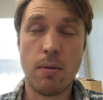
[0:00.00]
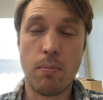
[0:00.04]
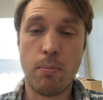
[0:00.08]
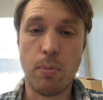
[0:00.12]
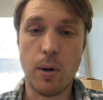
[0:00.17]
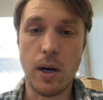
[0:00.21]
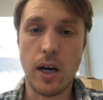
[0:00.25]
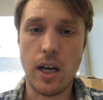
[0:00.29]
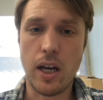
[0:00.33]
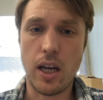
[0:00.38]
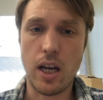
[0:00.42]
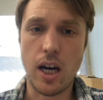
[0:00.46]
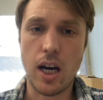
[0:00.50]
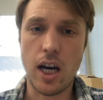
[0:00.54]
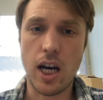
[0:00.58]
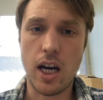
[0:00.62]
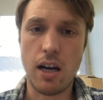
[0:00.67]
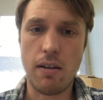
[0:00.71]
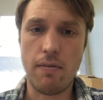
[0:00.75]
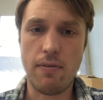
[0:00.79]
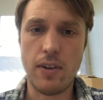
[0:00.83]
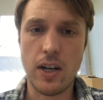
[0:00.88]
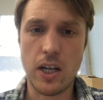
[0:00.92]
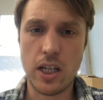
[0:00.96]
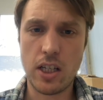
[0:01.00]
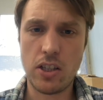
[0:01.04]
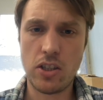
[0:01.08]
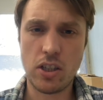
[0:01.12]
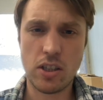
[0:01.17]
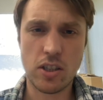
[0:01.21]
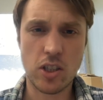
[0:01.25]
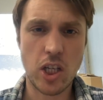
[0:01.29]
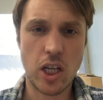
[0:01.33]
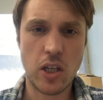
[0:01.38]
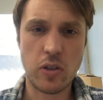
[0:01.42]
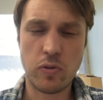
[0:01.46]
But uh, very
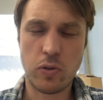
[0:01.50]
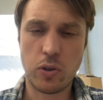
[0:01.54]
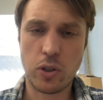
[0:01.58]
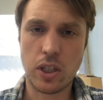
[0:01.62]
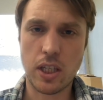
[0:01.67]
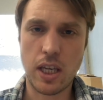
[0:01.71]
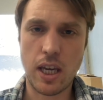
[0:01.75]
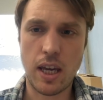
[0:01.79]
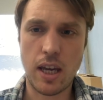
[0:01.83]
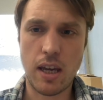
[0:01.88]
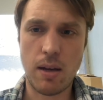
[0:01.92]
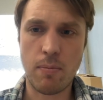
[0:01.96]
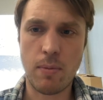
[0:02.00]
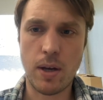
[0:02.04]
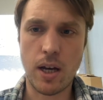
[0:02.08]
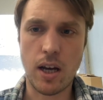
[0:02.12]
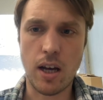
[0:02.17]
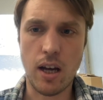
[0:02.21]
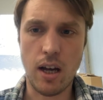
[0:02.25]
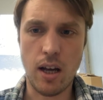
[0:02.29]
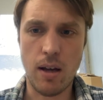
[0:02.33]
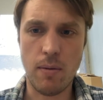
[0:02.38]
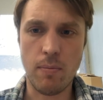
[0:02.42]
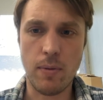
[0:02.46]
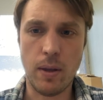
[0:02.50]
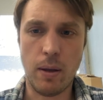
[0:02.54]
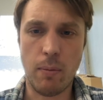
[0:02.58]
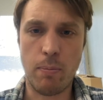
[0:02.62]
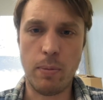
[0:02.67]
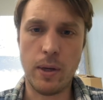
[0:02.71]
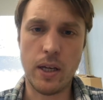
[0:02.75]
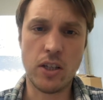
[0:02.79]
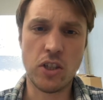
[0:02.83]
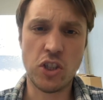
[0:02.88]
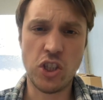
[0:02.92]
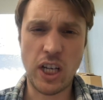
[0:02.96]
successful game. Um, a
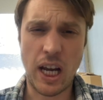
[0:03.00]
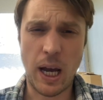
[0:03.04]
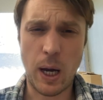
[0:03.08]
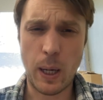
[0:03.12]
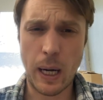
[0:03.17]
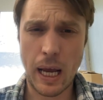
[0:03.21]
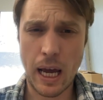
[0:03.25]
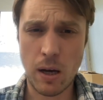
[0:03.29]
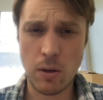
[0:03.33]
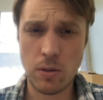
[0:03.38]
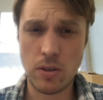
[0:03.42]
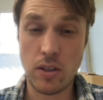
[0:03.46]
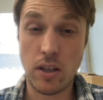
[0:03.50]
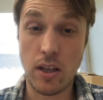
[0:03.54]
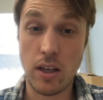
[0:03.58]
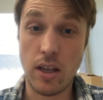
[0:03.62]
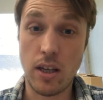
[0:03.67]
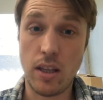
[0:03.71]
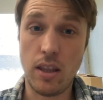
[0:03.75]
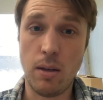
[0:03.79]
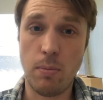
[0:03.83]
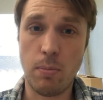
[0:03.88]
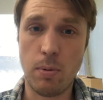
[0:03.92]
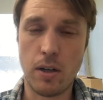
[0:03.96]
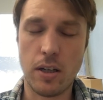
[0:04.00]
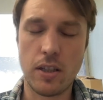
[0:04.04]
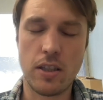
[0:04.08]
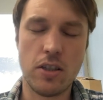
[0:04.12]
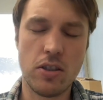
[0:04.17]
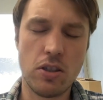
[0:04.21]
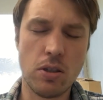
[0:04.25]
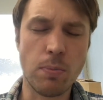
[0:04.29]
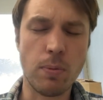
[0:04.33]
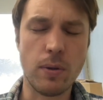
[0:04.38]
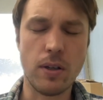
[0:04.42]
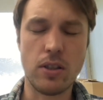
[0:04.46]
big shout out to the
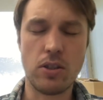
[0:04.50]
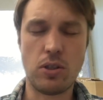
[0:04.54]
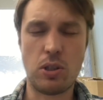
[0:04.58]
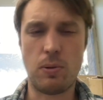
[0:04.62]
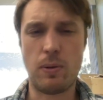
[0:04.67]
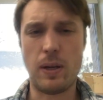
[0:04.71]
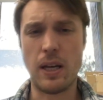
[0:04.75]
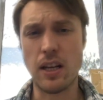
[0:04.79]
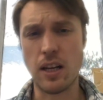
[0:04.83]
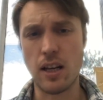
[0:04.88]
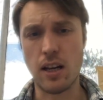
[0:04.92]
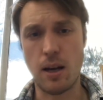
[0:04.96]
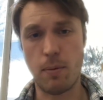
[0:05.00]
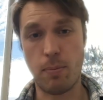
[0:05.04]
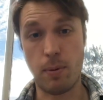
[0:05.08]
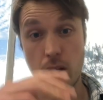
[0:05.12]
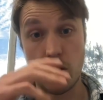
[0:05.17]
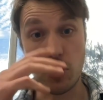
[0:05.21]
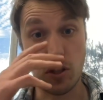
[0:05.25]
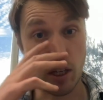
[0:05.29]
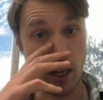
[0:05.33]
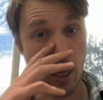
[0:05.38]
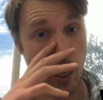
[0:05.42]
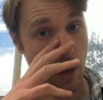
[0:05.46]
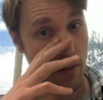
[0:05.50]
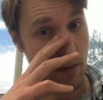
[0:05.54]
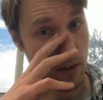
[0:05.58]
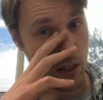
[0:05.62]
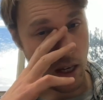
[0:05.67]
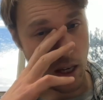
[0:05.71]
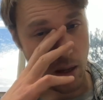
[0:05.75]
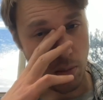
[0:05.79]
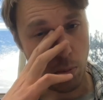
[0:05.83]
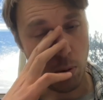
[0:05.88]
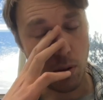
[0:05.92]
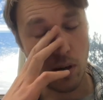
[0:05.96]
participants. we ended up, I think, having
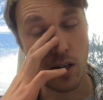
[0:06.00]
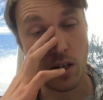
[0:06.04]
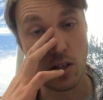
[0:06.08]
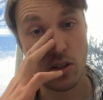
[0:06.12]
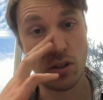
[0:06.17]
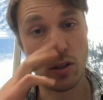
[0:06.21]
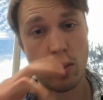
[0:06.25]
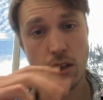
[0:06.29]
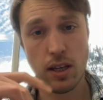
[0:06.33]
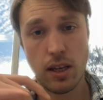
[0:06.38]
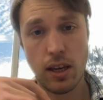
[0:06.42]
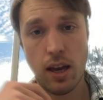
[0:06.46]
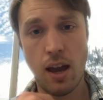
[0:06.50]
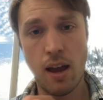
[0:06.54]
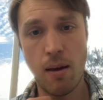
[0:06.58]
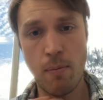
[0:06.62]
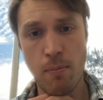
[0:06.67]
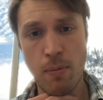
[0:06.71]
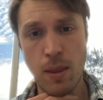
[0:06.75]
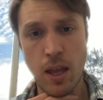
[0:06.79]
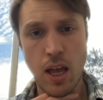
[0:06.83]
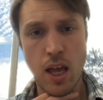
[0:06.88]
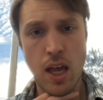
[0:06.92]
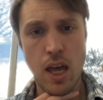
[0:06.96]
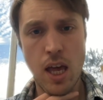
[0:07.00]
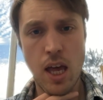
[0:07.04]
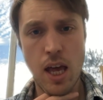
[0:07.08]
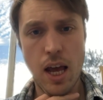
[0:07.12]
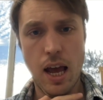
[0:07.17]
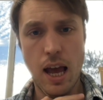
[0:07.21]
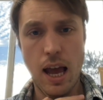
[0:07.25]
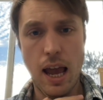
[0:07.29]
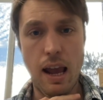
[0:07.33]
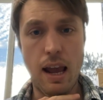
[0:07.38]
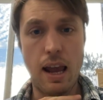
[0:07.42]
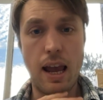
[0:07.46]
eight players in the game
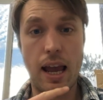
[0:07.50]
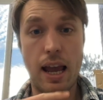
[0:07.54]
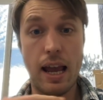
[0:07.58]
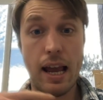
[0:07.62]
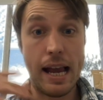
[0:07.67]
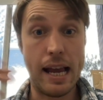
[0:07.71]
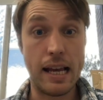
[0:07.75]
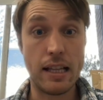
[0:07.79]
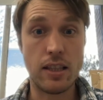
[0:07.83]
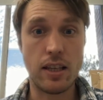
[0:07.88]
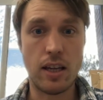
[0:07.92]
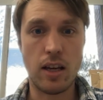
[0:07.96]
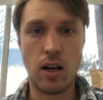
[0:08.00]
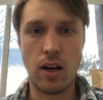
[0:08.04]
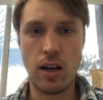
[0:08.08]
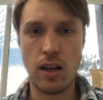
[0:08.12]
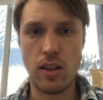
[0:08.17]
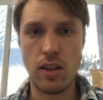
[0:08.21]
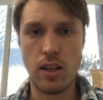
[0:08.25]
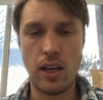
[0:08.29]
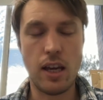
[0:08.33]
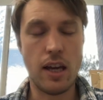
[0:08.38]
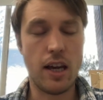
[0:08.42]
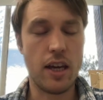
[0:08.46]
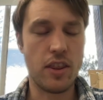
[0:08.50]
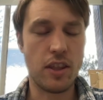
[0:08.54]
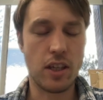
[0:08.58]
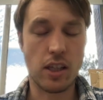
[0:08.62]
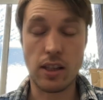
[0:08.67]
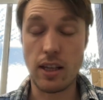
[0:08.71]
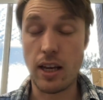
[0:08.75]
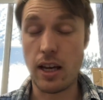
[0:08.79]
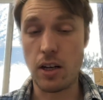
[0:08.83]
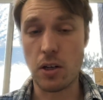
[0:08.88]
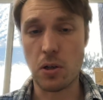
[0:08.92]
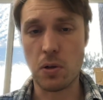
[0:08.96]
and they uh, they I think
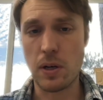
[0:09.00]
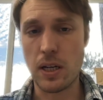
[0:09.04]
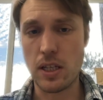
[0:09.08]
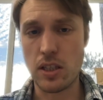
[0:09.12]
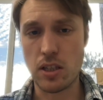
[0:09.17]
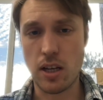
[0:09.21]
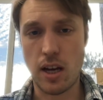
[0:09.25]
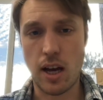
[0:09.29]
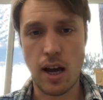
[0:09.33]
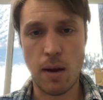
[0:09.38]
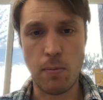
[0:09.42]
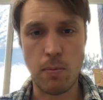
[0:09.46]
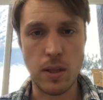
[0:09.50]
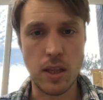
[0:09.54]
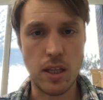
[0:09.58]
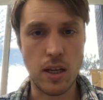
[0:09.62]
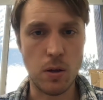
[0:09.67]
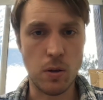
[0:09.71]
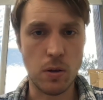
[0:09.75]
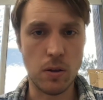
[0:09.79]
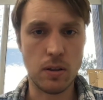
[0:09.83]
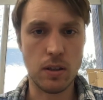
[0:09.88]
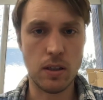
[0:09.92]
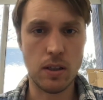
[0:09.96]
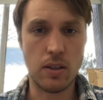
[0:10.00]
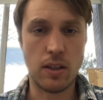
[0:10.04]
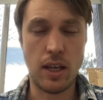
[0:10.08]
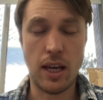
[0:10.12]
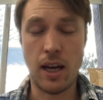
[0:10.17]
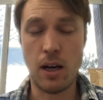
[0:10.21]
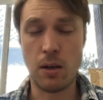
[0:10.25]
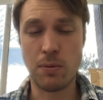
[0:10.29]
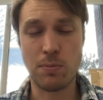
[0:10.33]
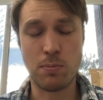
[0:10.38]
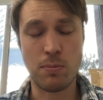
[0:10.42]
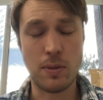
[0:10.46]
they had a great time and they were they
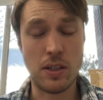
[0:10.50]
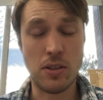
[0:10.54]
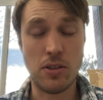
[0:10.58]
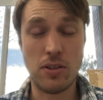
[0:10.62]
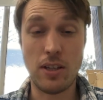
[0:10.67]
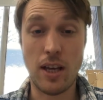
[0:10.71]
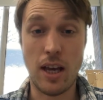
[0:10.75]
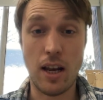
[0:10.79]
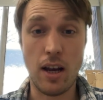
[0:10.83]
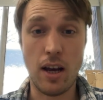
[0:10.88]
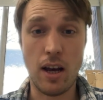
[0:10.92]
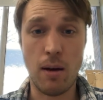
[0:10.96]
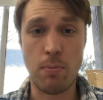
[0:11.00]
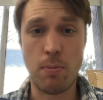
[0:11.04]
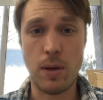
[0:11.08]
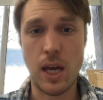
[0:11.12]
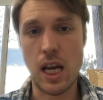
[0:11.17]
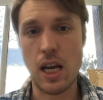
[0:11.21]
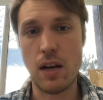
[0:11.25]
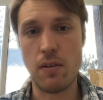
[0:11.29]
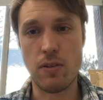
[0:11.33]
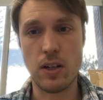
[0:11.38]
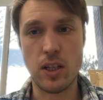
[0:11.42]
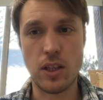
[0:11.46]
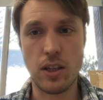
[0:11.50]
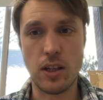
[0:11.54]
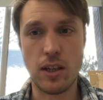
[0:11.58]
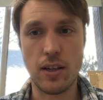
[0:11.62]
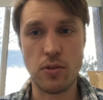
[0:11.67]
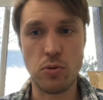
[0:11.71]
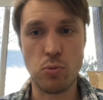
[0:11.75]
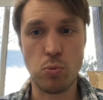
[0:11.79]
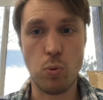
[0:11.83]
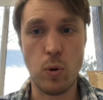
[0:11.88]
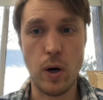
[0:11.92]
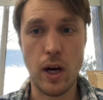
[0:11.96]
helped me set up and everything
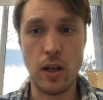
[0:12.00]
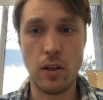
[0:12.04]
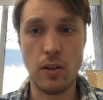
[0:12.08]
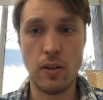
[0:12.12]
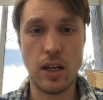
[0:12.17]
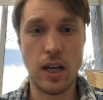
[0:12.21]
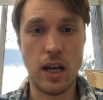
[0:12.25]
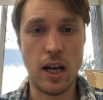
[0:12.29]
as well.